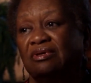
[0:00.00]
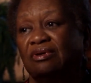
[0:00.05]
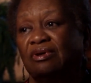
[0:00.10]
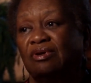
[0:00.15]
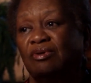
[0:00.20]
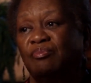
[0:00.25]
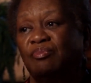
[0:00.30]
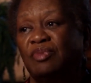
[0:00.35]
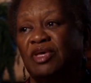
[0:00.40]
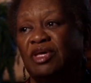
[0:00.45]

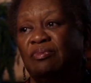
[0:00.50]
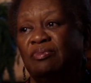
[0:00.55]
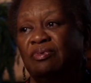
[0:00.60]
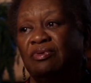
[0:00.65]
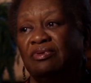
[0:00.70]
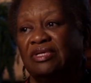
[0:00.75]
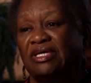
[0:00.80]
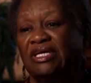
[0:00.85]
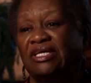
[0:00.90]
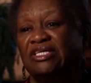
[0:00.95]
or
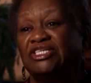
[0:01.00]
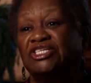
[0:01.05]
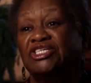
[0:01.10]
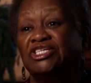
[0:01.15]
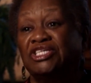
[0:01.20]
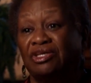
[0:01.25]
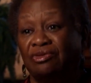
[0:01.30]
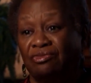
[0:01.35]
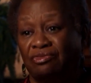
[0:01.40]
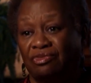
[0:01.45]
people in
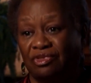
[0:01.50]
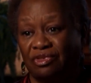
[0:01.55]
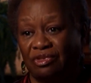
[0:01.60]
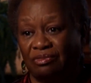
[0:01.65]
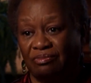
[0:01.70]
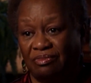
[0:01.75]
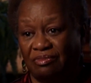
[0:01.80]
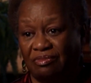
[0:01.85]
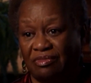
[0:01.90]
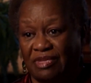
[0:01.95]

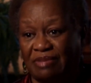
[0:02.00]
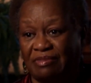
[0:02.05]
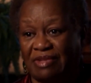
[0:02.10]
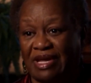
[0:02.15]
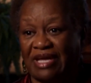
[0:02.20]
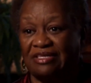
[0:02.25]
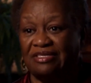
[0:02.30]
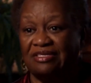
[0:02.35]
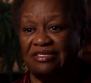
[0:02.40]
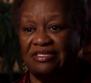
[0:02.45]
general,
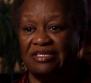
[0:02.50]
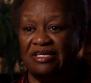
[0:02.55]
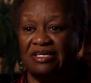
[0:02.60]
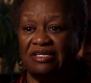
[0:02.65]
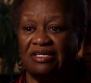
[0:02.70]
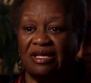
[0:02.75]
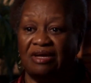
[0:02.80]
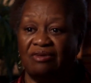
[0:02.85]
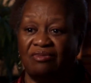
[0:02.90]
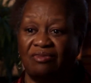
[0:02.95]
maybe I should say
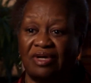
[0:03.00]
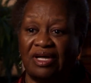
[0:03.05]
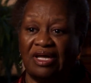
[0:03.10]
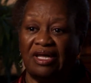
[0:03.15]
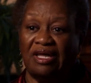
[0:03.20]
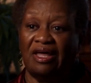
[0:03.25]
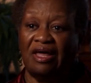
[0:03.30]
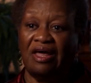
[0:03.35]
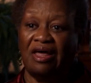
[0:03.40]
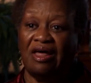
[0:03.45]
it that
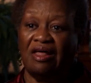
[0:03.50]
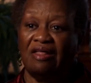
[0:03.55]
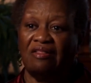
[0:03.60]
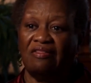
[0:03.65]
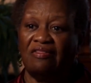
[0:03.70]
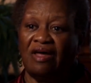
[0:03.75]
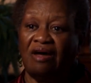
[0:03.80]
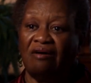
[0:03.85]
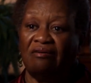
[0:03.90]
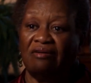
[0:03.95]
way,
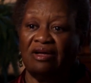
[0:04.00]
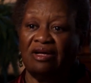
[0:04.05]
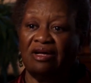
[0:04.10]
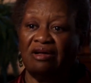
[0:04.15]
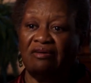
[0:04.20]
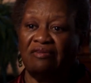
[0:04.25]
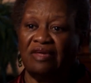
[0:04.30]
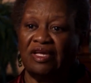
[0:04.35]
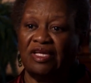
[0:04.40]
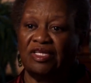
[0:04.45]
thought
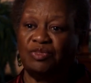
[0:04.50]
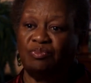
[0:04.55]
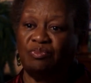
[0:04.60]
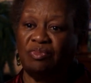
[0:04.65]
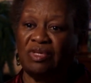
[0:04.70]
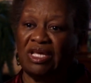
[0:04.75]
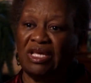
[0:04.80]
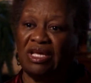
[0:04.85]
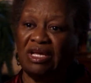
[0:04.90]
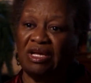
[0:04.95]
of as
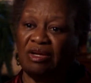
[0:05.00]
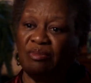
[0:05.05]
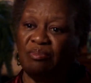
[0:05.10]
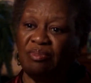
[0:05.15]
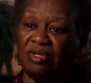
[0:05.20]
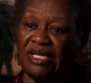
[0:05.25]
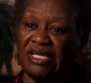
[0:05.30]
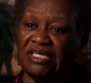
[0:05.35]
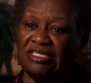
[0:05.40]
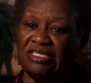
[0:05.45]
being a
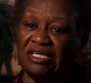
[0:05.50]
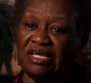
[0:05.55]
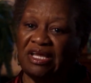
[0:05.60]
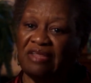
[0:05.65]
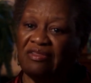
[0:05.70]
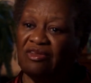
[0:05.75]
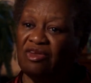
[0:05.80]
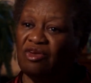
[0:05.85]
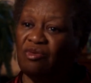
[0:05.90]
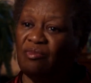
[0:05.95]
place
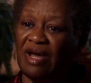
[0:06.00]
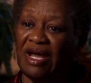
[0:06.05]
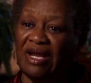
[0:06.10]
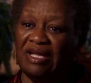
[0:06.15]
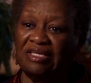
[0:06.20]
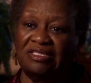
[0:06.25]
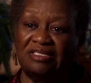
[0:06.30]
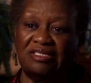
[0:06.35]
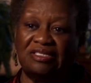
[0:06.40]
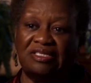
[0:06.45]
together.
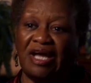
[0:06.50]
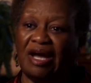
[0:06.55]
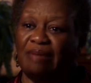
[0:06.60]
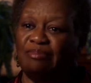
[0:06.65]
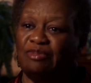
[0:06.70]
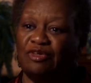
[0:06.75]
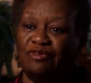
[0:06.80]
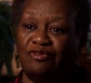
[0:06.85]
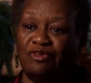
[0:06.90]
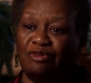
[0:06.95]
Nobody
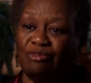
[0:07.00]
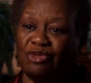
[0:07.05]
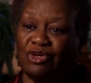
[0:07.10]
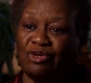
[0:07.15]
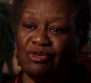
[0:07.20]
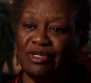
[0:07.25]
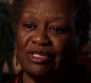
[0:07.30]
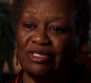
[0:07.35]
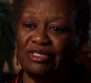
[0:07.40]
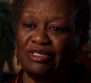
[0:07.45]
stopped you from
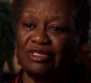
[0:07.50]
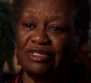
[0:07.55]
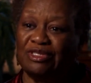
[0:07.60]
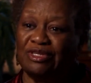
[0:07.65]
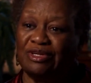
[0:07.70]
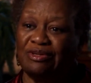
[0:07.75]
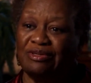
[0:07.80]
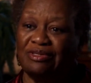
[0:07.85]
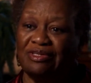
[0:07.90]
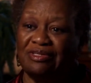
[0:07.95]
going to
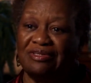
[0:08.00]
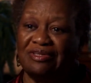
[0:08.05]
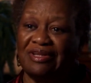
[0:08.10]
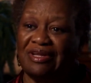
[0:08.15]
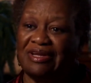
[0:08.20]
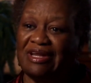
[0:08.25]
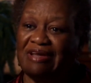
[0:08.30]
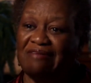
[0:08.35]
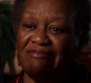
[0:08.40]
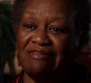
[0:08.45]
church.
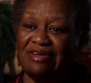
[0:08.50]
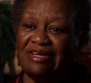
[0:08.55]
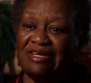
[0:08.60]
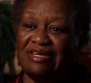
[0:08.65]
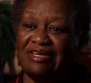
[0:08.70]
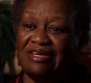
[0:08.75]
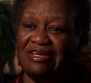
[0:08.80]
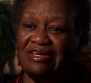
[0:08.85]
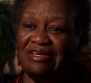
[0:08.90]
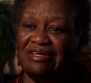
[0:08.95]
They never
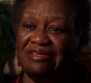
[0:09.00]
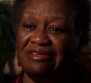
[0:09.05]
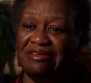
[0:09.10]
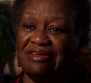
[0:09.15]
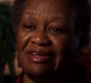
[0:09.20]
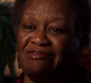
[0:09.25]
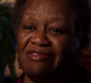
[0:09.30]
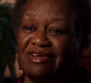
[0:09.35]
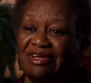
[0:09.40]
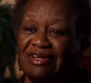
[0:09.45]
did.
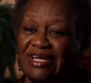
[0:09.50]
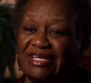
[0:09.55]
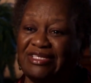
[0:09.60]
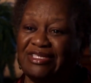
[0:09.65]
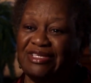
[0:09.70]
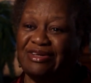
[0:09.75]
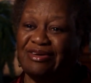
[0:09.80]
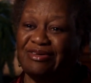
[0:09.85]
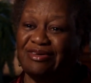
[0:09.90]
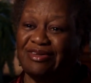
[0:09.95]
They wouldn't
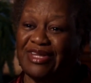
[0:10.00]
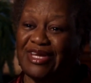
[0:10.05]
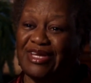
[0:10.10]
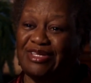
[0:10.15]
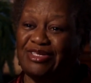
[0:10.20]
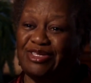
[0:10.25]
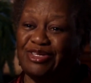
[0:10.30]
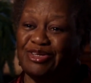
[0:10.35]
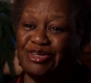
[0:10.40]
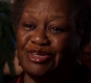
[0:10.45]
let you go to
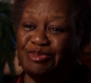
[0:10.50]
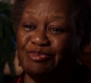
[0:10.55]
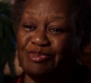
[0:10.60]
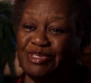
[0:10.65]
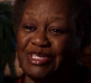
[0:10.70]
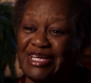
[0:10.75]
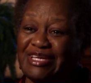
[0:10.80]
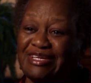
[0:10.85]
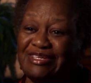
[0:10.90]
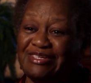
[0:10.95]
their church,
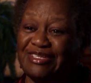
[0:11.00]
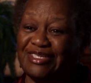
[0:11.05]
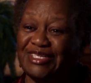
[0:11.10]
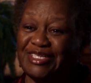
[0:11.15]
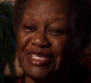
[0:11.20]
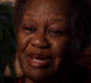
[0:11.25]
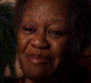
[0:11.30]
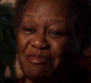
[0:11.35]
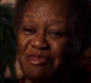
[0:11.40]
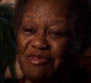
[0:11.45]
but they couldn't
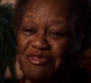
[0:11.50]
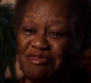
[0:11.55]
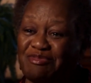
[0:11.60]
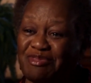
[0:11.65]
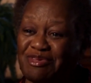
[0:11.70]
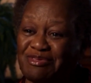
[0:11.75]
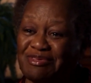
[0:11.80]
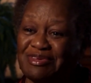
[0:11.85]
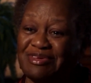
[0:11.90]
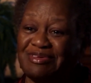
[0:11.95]
stop you
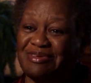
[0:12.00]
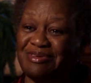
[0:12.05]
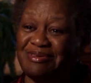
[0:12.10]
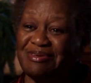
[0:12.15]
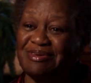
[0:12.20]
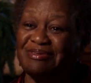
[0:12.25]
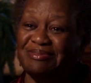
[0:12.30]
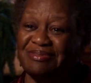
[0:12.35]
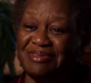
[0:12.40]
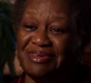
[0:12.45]
from going to
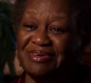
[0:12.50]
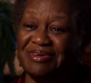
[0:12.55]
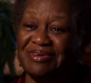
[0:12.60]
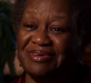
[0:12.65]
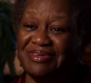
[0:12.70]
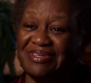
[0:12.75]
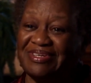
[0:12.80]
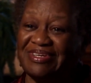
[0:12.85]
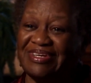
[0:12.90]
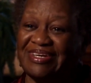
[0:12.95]
your own
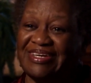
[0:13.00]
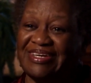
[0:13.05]
church.